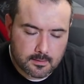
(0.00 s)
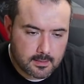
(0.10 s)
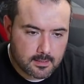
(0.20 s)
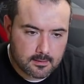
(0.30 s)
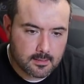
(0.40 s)

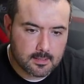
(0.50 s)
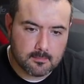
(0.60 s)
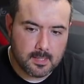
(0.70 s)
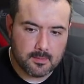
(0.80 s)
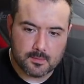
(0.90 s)
thinking
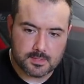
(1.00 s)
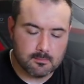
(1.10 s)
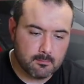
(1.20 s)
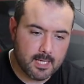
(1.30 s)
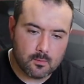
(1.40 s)
that maybe there was
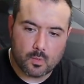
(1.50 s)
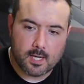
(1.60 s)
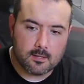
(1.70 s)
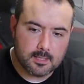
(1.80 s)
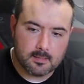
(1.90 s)
some bad
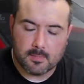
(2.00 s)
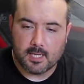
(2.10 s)
wiring in